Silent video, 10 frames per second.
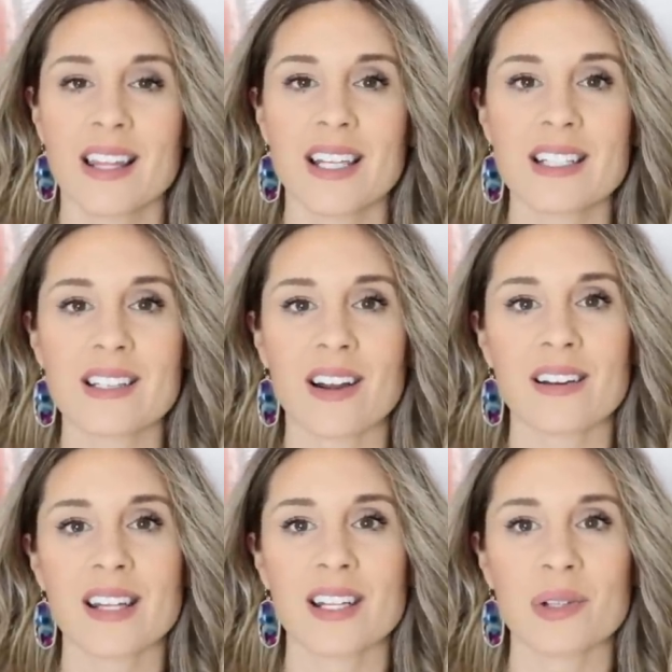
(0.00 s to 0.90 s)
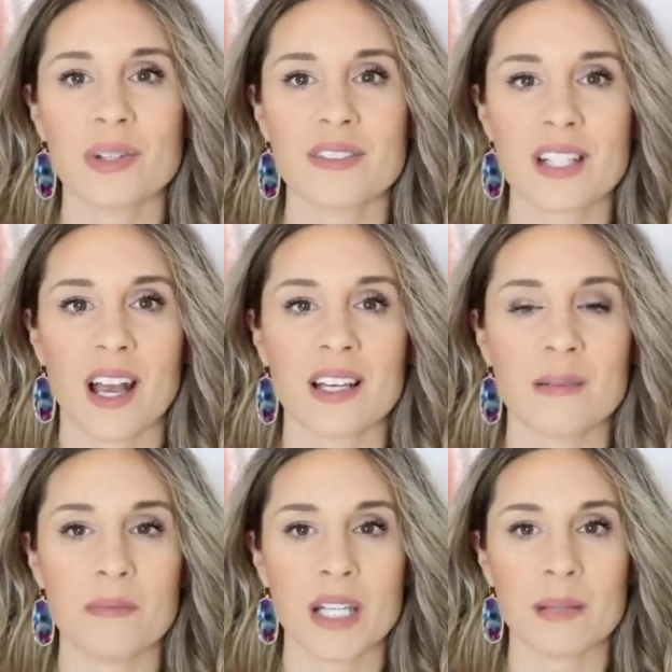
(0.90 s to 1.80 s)
These are the Louis
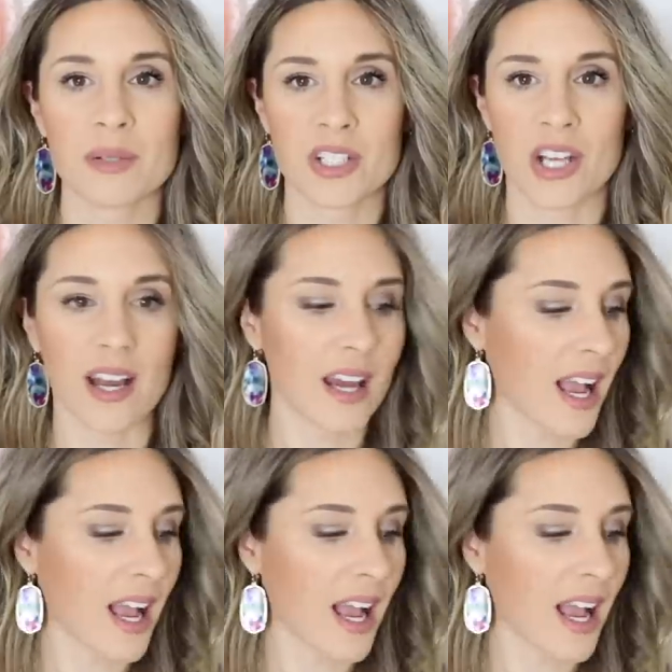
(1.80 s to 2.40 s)
Vuitton Mini Pochette.